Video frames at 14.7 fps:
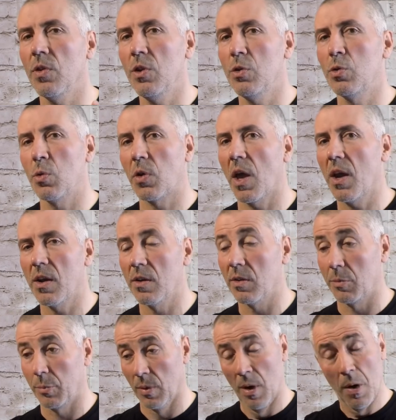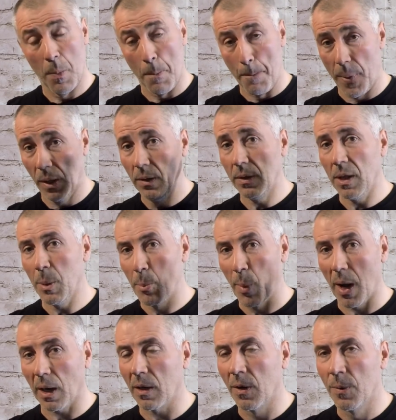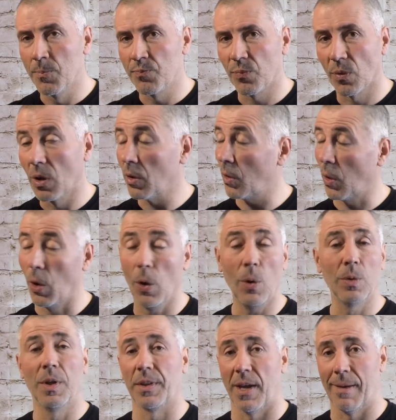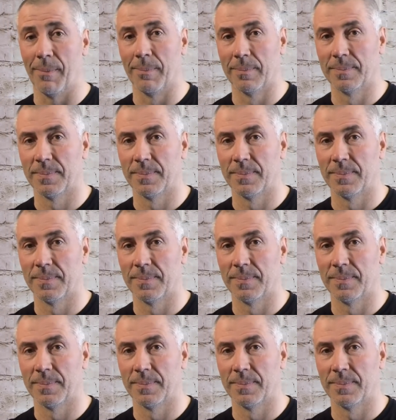need to carry this bulky bag all the time.